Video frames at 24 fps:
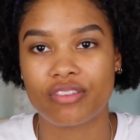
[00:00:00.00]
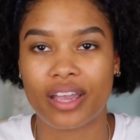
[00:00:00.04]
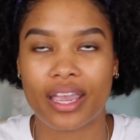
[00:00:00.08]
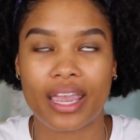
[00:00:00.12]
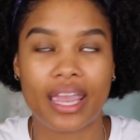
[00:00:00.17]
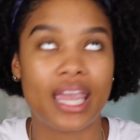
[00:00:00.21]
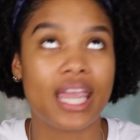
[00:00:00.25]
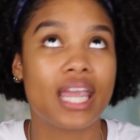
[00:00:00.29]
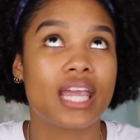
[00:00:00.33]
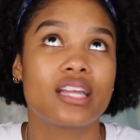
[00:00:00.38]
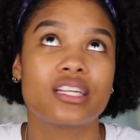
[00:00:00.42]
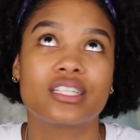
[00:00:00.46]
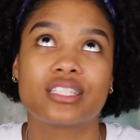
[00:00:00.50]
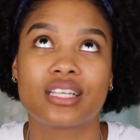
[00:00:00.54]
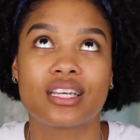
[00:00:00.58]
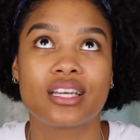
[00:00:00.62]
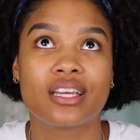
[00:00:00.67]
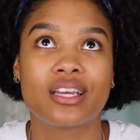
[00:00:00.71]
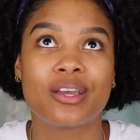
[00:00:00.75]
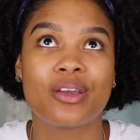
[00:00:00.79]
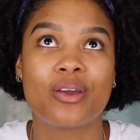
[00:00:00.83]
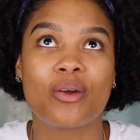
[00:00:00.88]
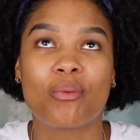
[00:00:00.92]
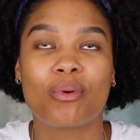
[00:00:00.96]
I hate
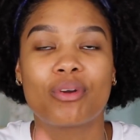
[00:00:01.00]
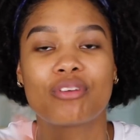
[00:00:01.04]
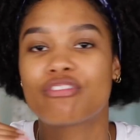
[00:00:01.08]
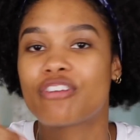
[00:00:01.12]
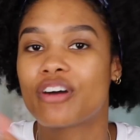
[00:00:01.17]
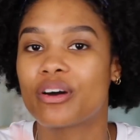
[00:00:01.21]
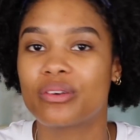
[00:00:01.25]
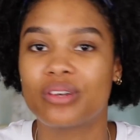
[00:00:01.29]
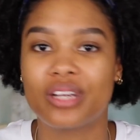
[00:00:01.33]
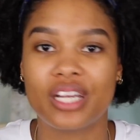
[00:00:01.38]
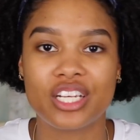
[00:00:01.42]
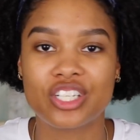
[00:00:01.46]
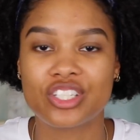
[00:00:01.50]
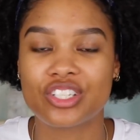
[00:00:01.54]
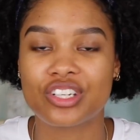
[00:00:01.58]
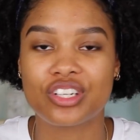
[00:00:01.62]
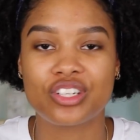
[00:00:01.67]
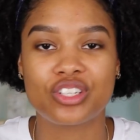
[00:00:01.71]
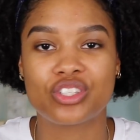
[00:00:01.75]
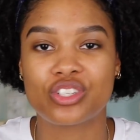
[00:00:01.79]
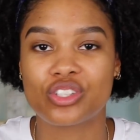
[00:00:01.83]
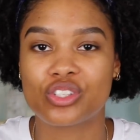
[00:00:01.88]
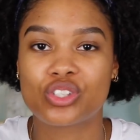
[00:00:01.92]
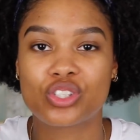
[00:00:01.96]
when foundation
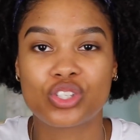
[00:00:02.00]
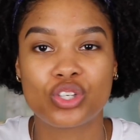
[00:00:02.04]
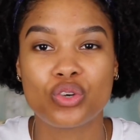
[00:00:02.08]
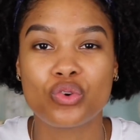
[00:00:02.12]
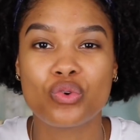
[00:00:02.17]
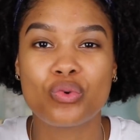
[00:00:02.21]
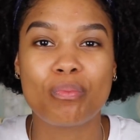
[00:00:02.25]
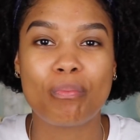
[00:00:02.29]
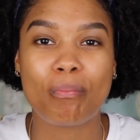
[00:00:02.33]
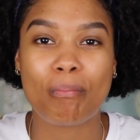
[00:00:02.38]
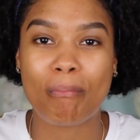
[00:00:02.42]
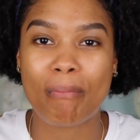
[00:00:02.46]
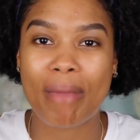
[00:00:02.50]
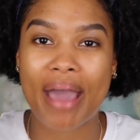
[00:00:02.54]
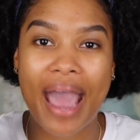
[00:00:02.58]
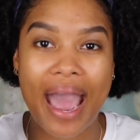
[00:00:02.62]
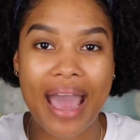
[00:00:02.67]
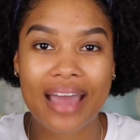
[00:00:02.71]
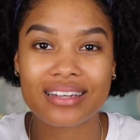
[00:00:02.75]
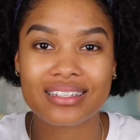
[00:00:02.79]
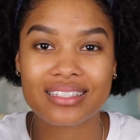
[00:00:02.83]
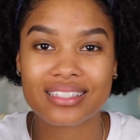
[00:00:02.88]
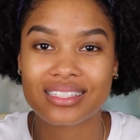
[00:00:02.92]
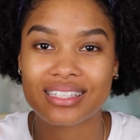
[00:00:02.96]
is just too
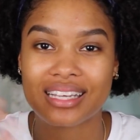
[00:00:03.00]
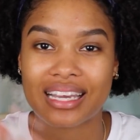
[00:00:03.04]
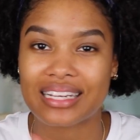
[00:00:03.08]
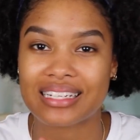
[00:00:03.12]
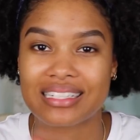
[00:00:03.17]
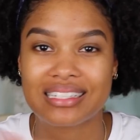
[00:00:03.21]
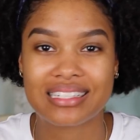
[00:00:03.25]
matte.